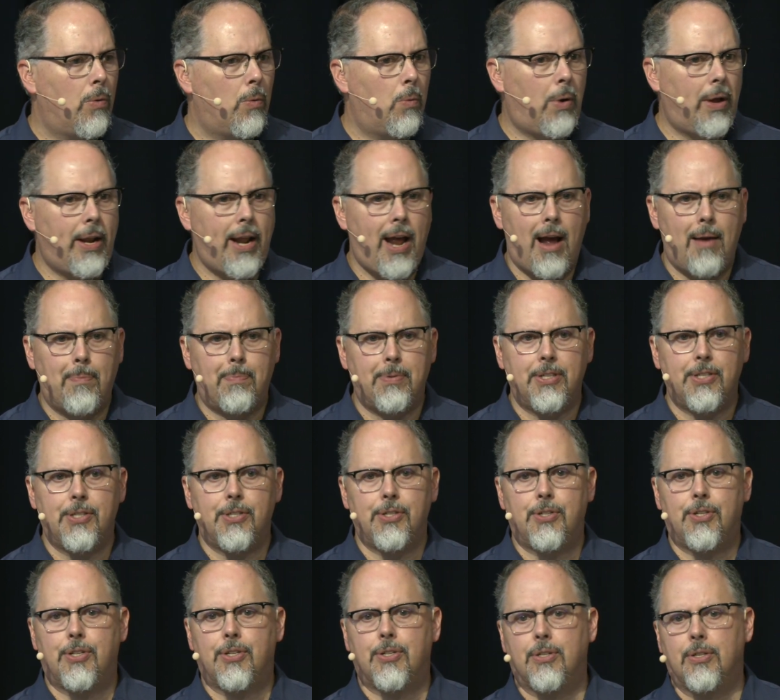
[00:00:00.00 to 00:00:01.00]
what
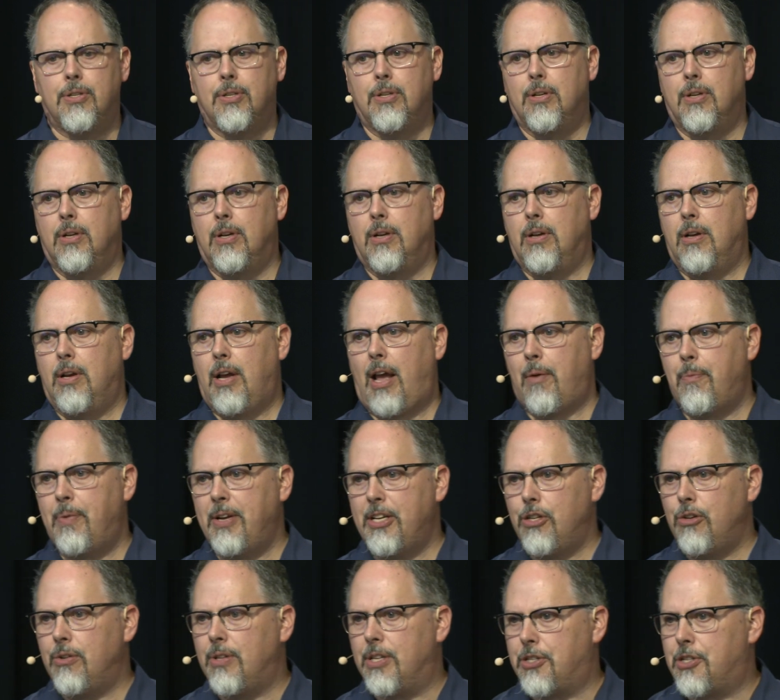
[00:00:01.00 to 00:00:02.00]
happens, and
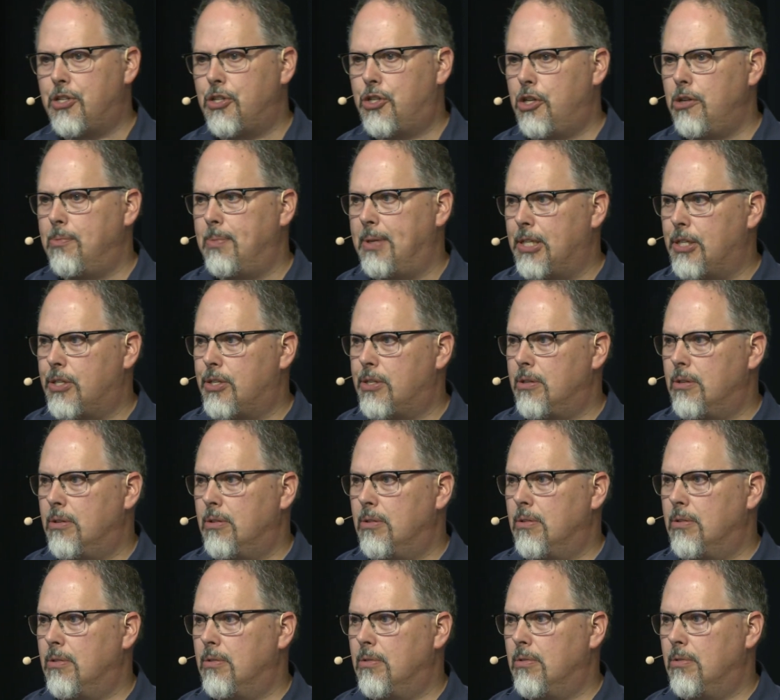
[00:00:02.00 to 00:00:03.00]
we do this as humans,
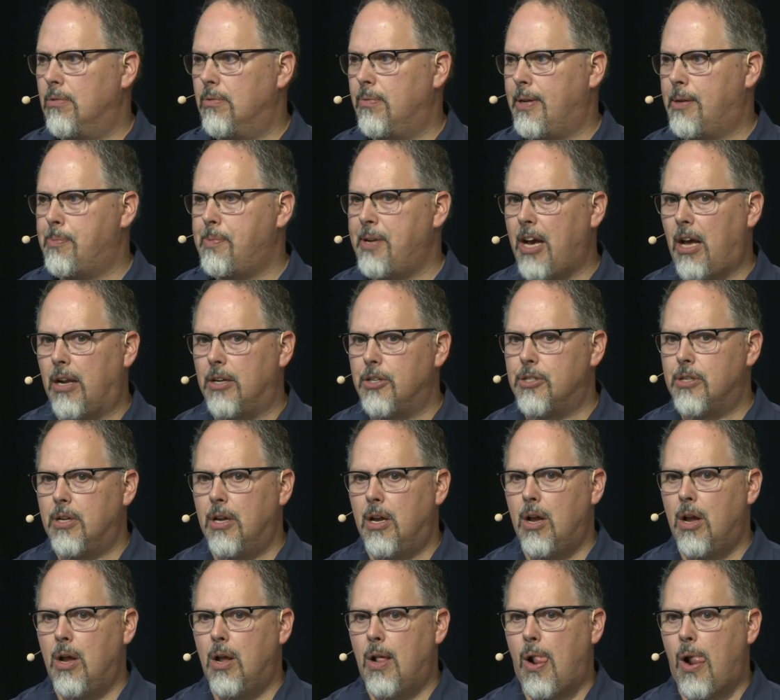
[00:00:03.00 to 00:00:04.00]
we can be honest,
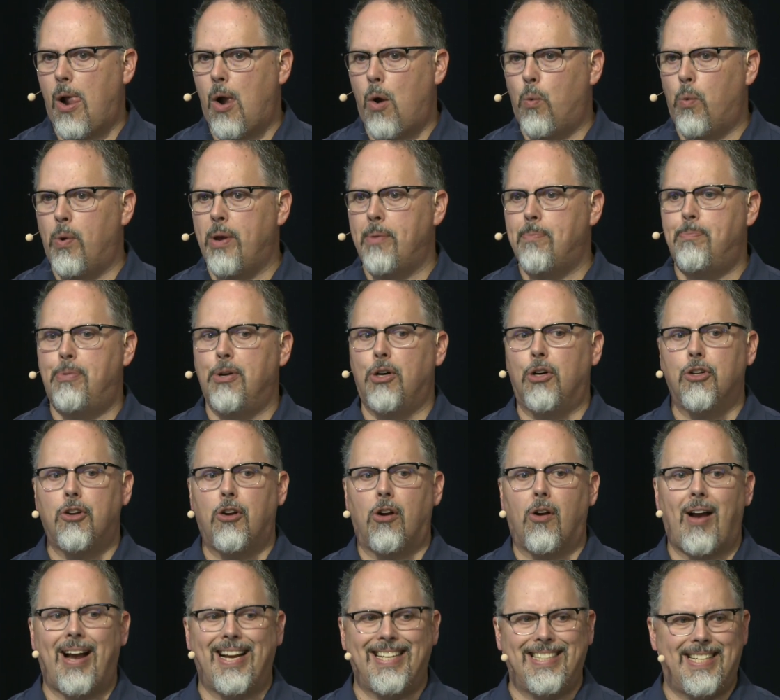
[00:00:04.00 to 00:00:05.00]
we build
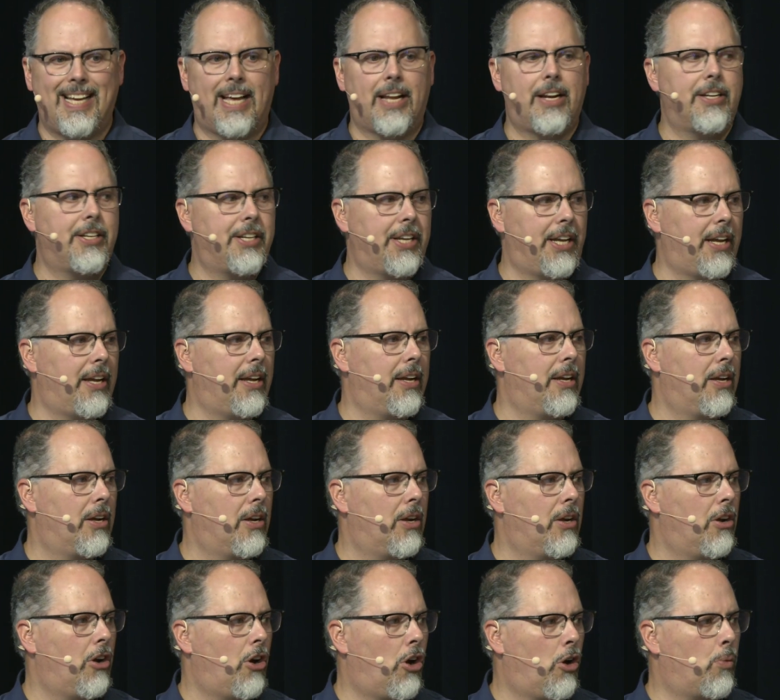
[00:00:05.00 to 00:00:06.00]
our identity
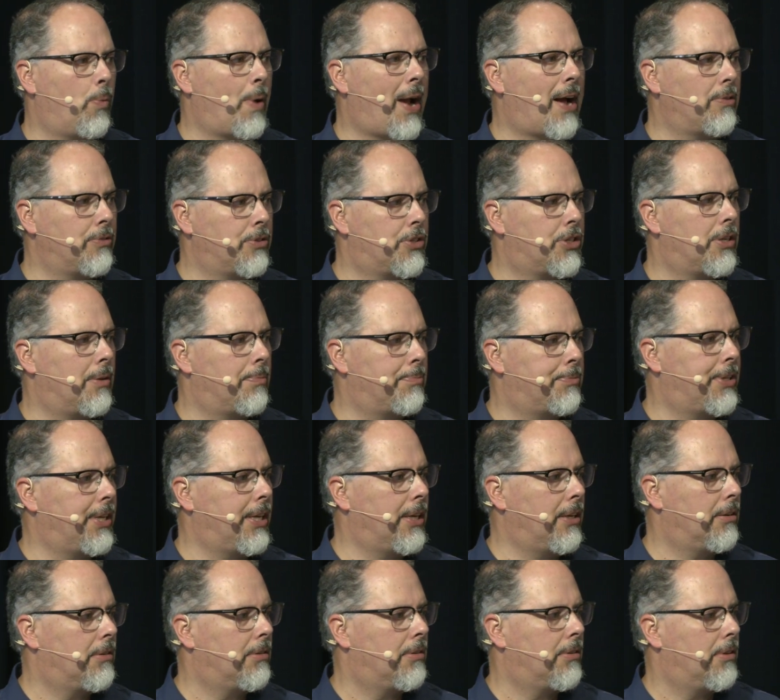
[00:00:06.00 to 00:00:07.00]
around
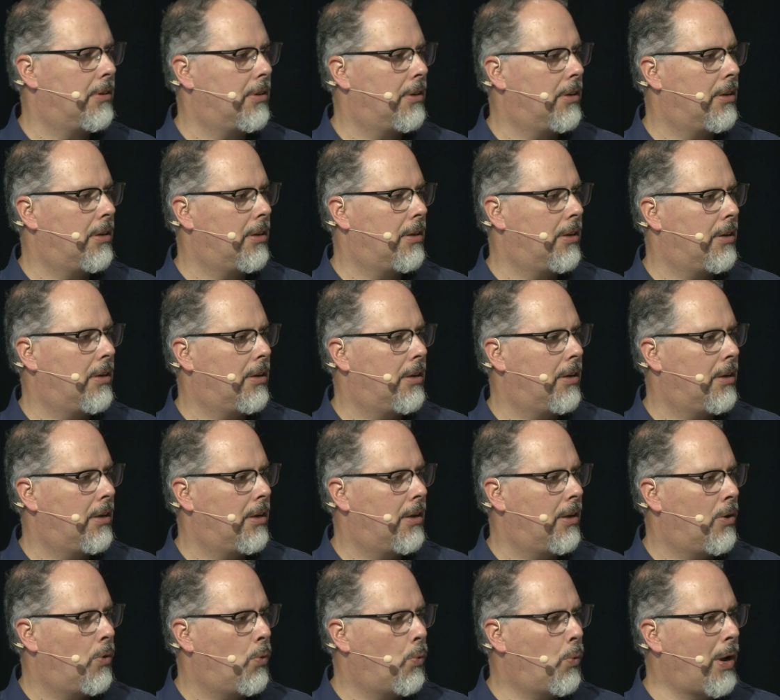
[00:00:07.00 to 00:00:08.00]
something.
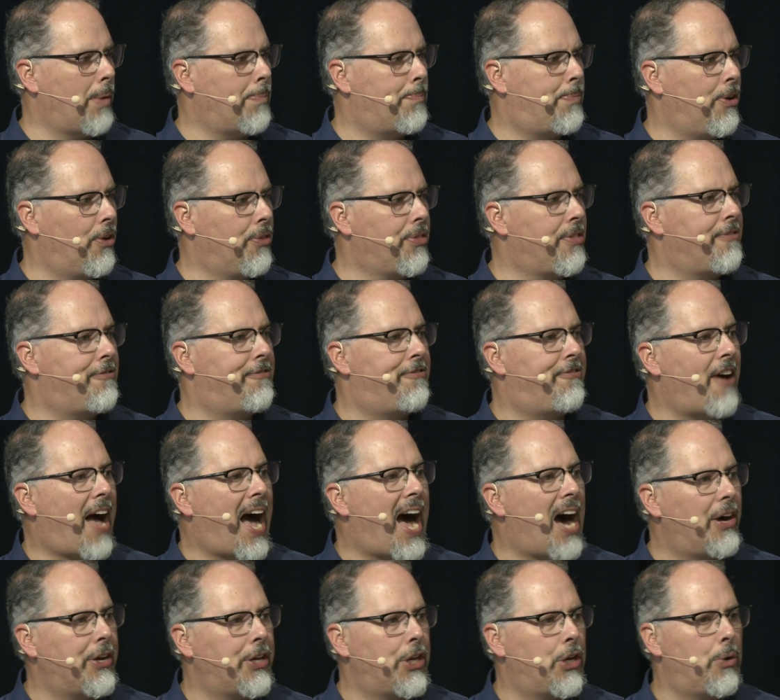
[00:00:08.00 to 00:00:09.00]
We build the
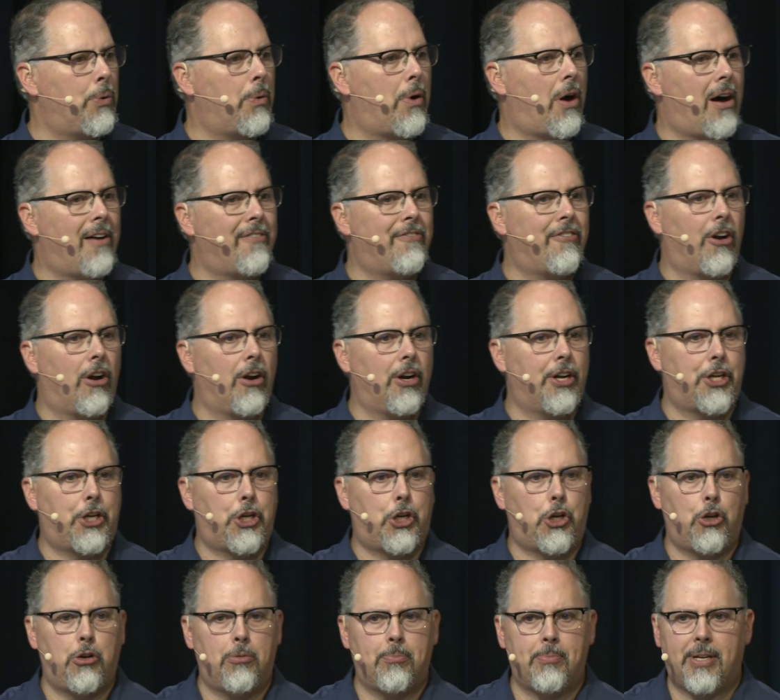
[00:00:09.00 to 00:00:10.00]
value of our
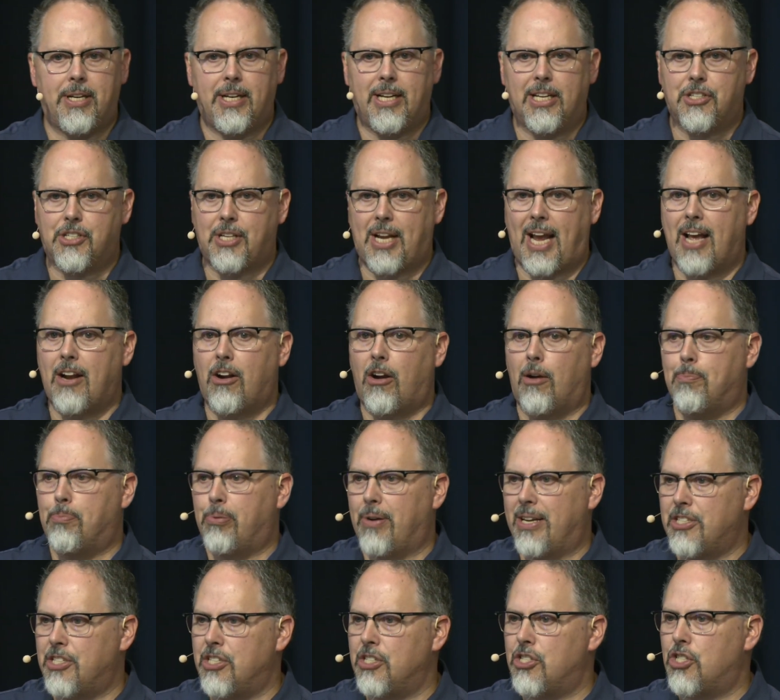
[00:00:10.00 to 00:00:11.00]
humanness and our
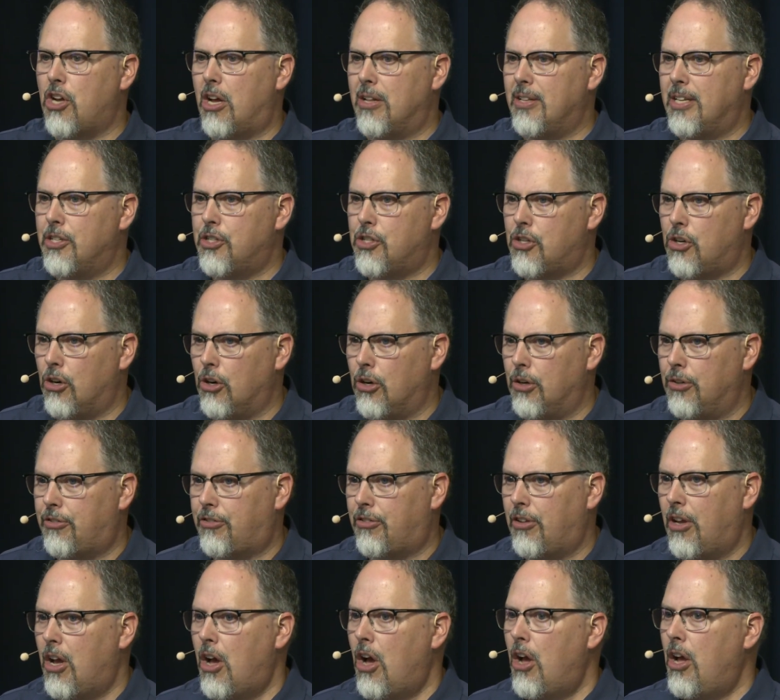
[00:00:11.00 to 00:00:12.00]
presence on this
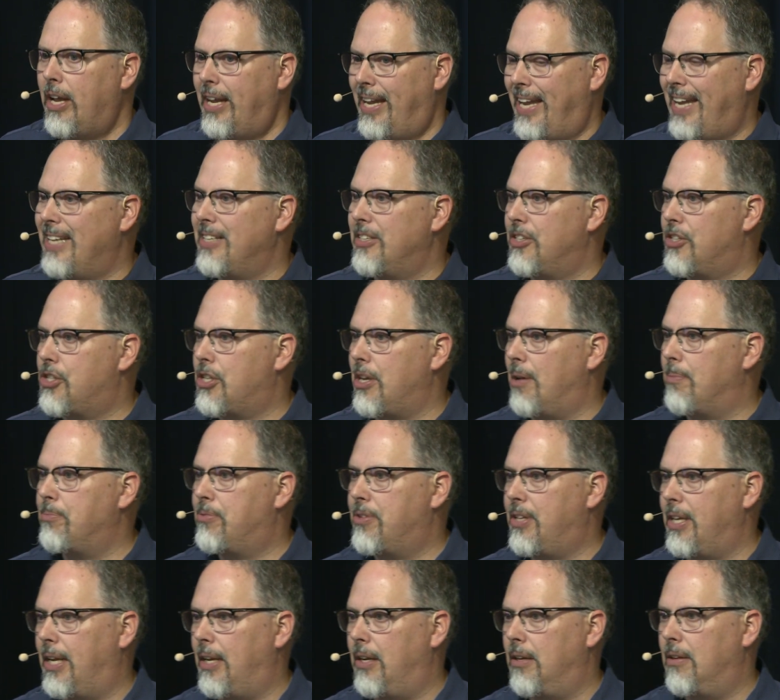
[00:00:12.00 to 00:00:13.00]
earth in
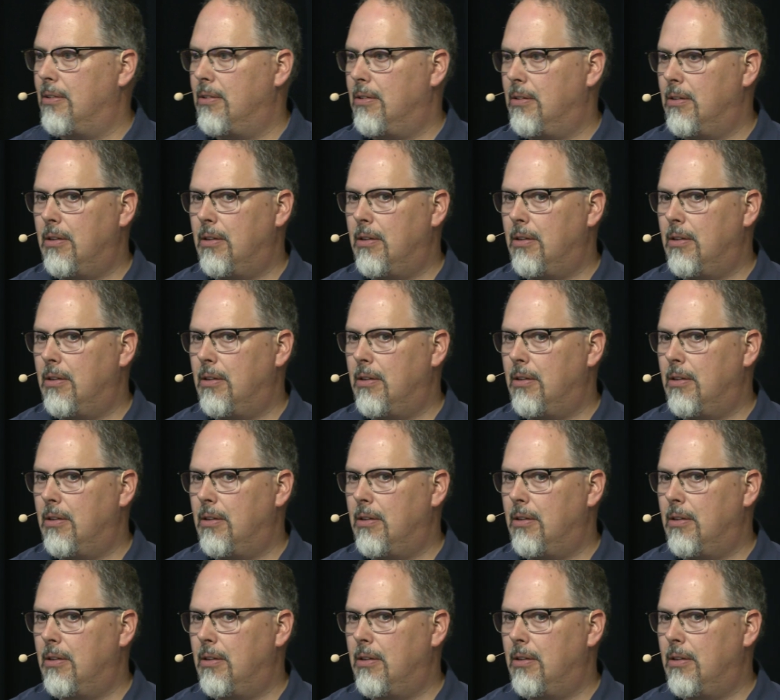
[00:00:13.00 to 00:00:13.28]
something.